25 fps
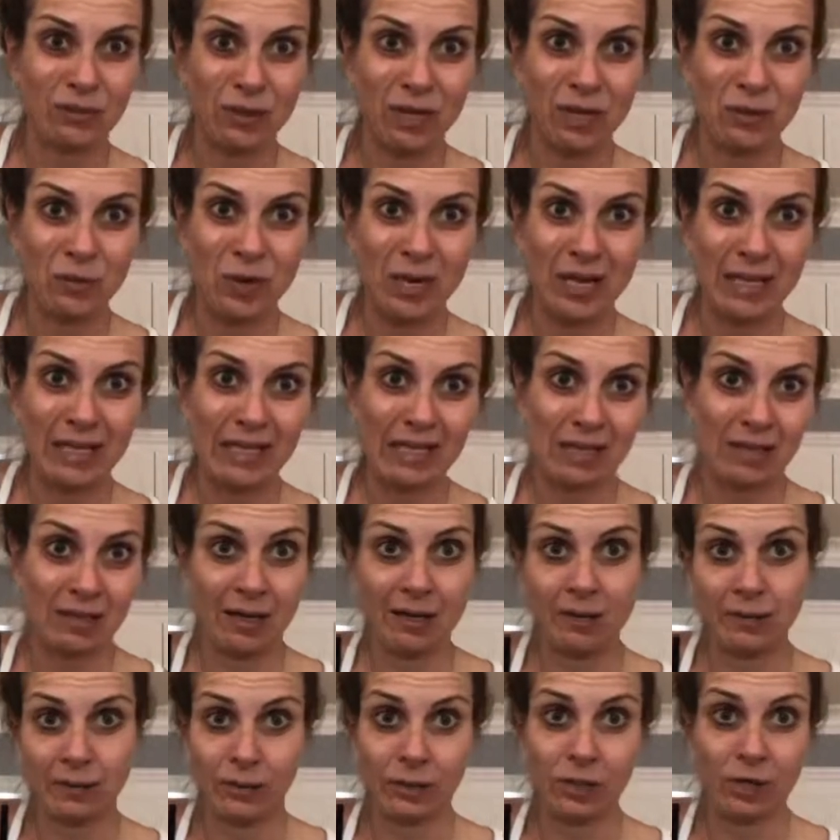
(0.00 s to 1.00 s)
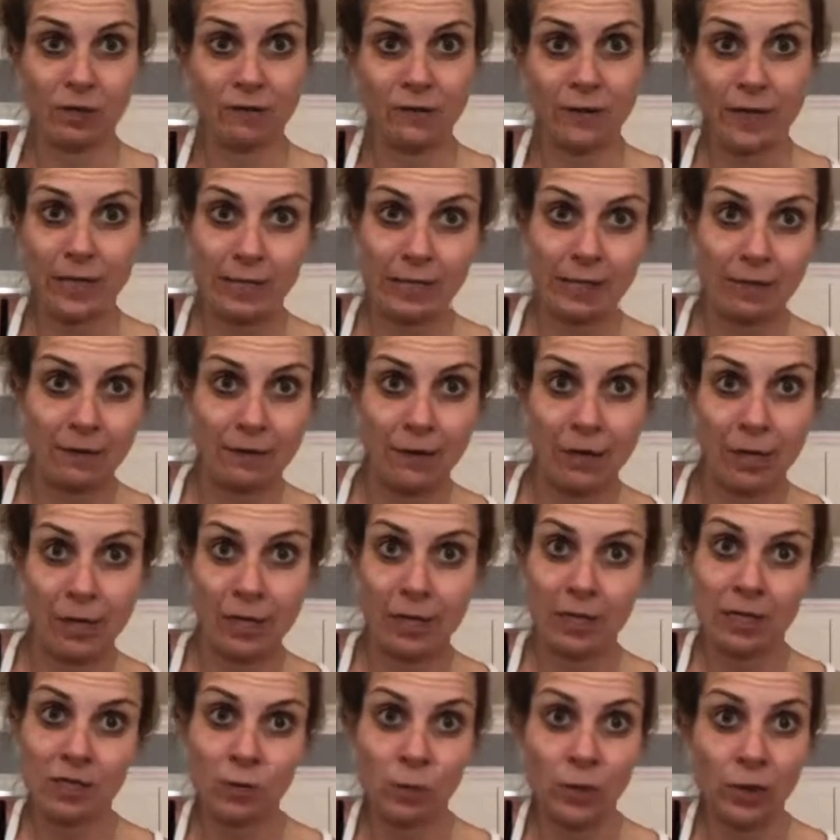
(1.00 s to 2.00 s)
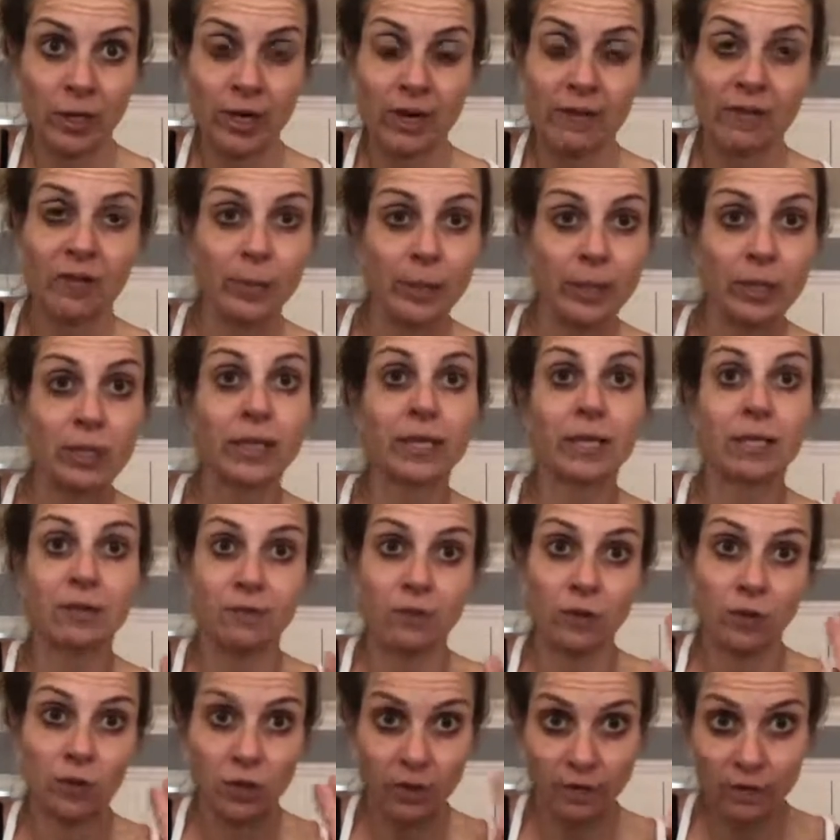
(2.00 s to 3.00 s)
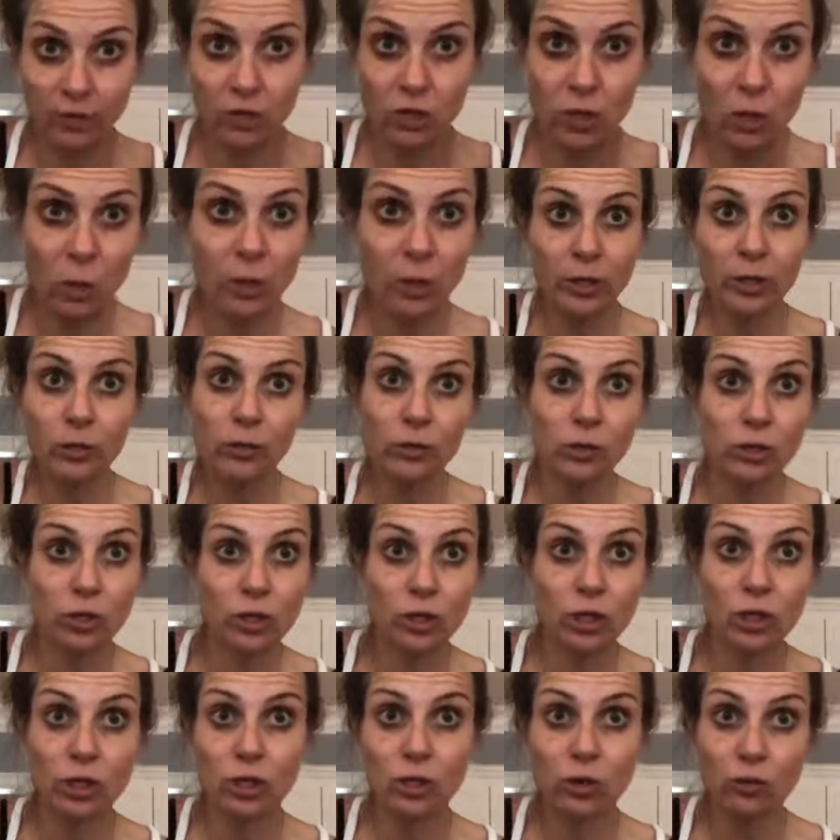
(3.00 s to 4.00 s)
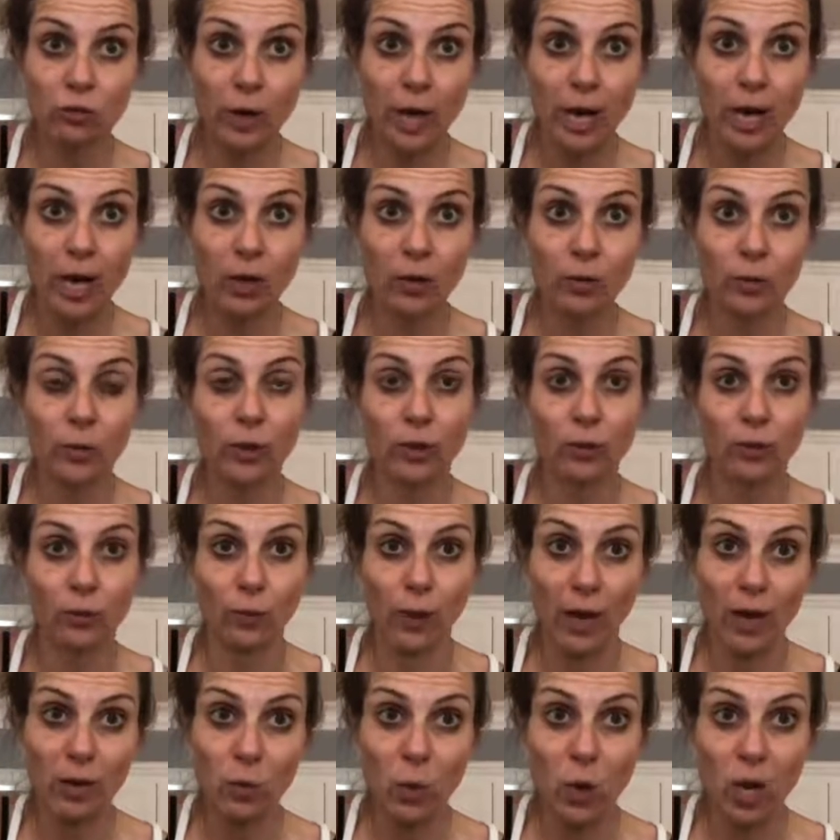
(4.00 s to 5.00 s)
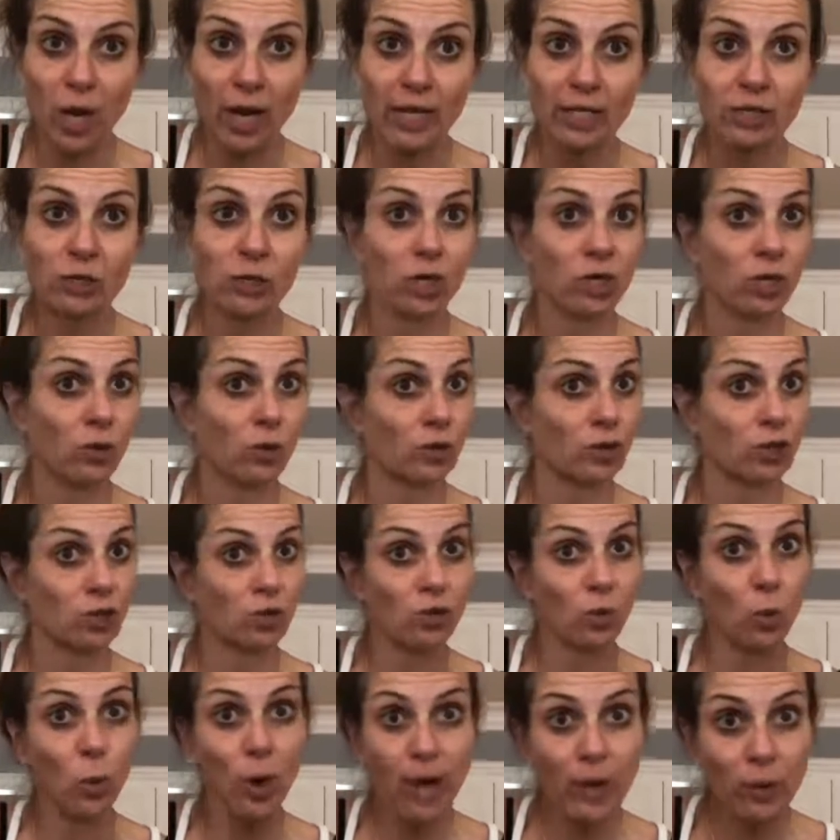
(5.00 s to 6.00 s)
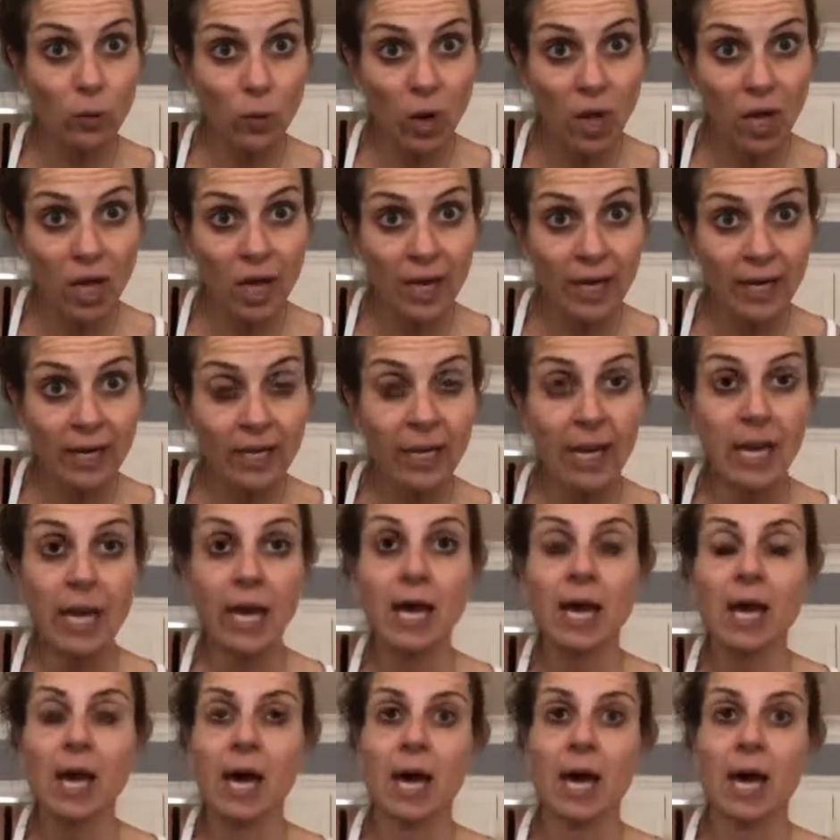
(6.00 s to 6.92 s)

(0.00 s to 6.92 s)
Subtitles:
red wine, because I don't know, sulfates give you headaches, whatever. But like if you want to go the traditional route with a red wine, you can always use a white wine.